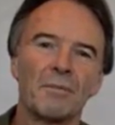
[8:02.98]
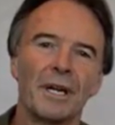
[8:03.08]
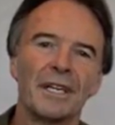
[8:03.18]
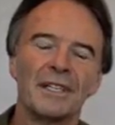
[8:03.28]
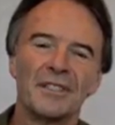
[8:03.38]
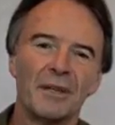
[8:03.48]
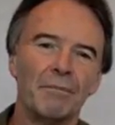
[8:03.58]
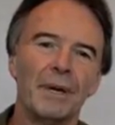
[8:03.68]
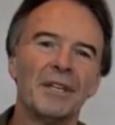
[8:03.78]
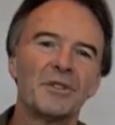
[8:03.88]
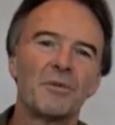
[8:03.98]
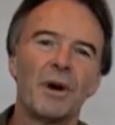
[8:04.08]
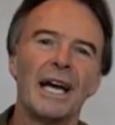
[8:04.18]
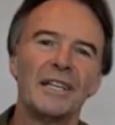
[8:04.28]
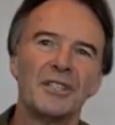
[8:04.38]
But it is the best
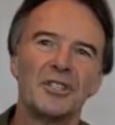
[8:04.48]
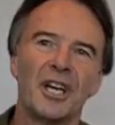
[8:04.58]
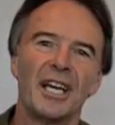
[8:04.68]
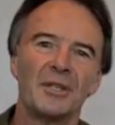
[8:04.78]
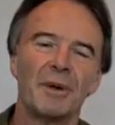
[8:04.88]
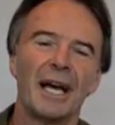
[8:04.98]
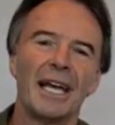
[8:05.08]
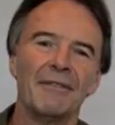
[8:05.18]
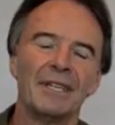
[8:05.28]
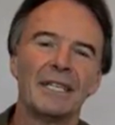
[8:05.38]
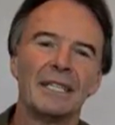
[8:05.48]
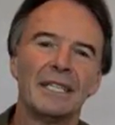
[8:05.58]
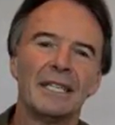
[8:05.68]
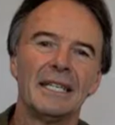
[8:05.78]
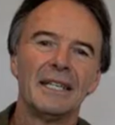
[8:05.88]
way to change behaviour.
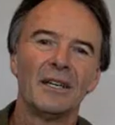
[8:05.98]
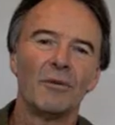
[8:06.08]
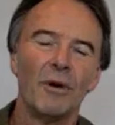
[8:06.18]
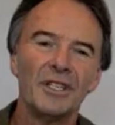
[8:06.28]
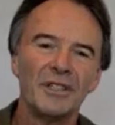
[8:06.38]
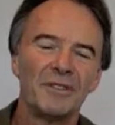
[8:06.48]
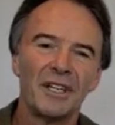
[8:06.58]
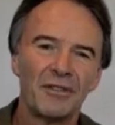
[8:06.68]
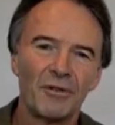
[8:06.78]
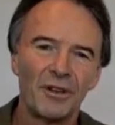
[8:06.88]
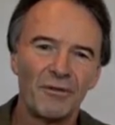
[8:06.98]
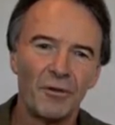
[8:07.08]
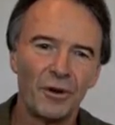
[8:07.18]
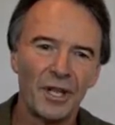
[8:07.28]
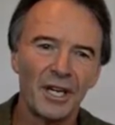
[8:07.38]
Once you've done 3 or
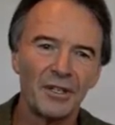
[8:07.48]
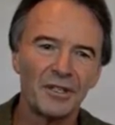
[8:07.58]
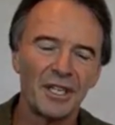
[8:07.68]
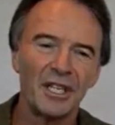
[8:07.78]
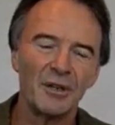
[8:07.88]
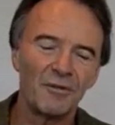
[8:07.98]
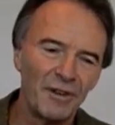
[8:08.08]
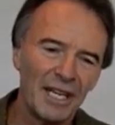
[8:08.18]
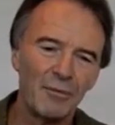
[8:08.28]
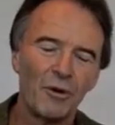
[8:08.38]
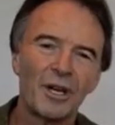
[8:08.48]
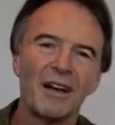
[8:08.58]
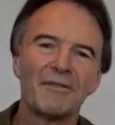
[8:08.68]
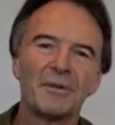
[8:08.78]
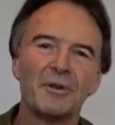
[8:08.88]
4 of those and you're feeling more
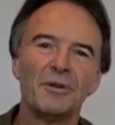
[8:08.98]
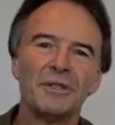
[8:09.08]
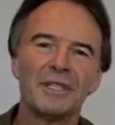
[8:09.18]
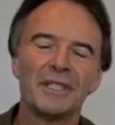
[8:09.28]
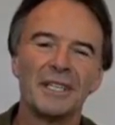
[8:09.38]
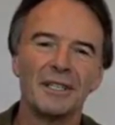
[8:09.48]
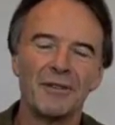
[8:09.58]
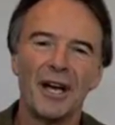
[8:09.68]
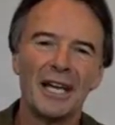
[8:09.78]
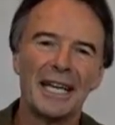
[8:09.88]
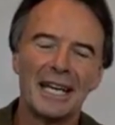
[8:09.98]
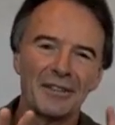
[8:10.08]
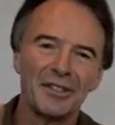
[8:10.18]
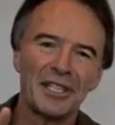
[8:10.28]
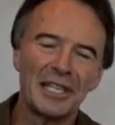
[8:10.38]
comfortable and you've ironed out
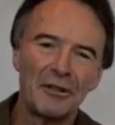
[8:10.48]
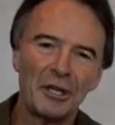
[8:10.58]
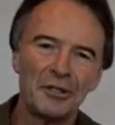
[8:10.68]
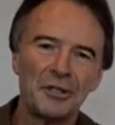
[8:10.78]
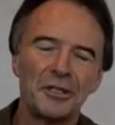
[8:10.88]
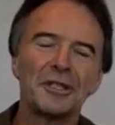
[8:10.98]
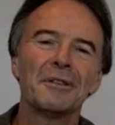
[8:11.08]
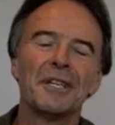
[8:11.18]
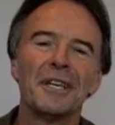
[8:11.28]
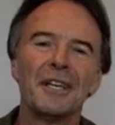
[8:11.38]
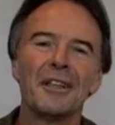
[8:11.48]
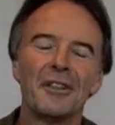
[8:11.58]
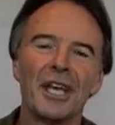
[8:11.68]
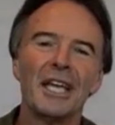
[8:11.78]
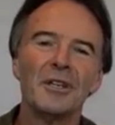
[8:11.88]
the silly things you do,
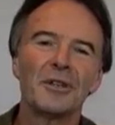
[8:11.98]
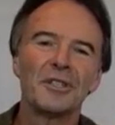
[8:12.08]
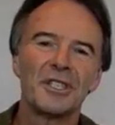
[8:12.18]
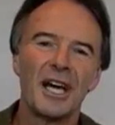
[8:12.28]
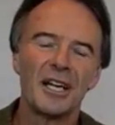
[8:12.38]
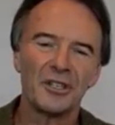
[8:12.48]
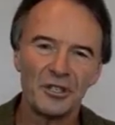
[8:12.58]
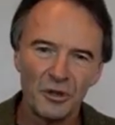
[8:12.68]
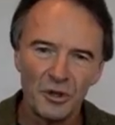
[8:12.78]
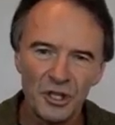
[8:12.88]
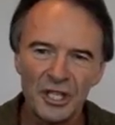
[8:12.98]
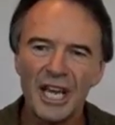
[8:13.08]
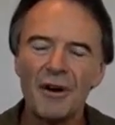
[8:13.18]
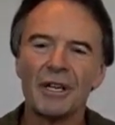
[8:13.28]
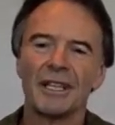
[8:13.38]
then you can start
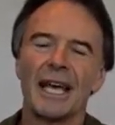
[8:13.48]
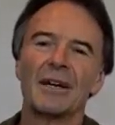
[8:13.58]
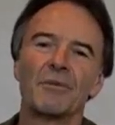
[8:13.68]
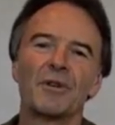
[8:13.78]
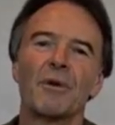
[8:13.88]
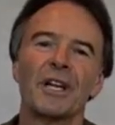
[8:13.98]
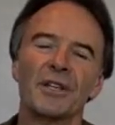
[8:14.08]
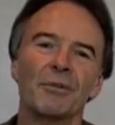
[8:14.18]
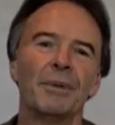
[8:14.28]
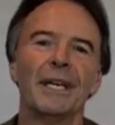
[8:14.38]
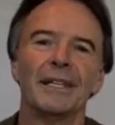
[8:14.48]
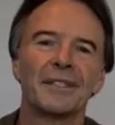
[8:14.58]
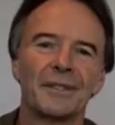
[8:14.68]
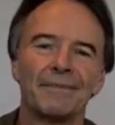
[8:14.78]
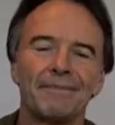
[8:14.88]
sharing that with one of your
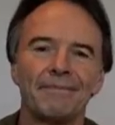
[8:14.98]
peers,